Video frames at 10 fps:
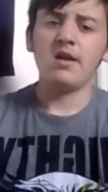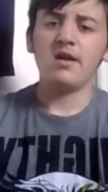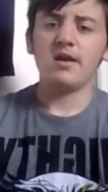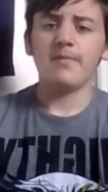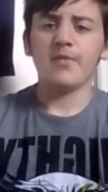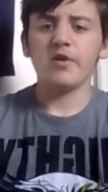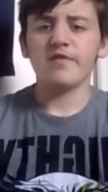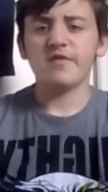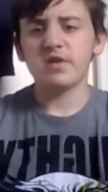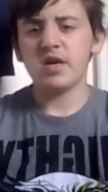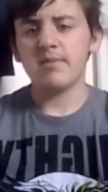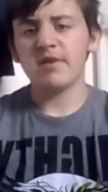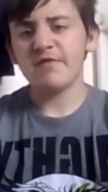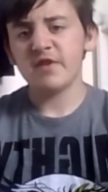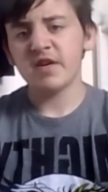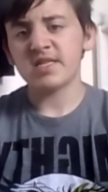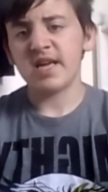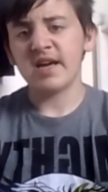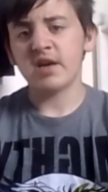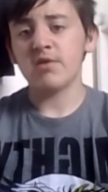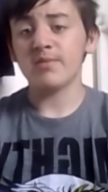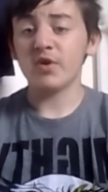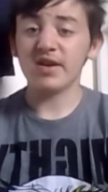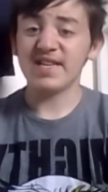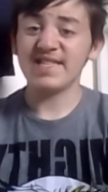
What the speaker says: of Motherfucker's gang, who I'm not going to